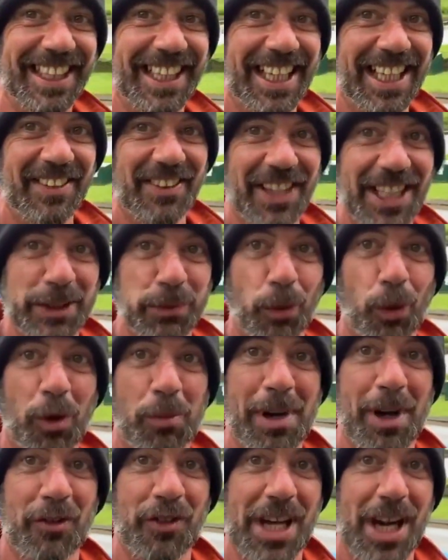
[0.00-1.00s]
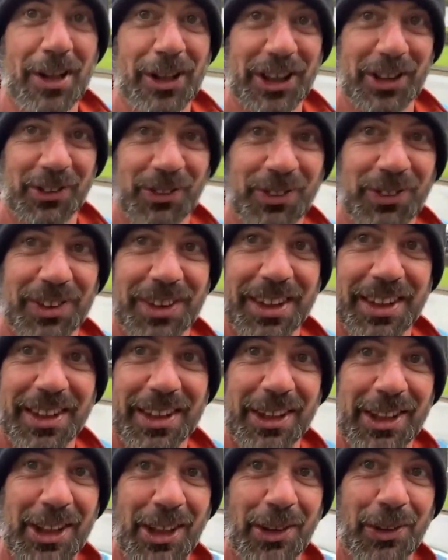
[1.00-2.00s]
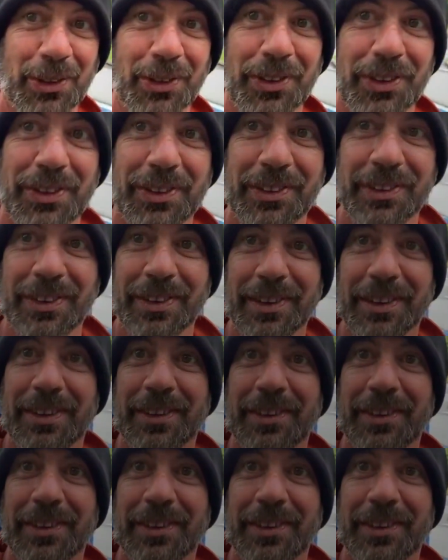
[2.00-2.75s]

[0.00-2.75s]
Anyway, that's Watermouth Castle. Yeah. Cool. So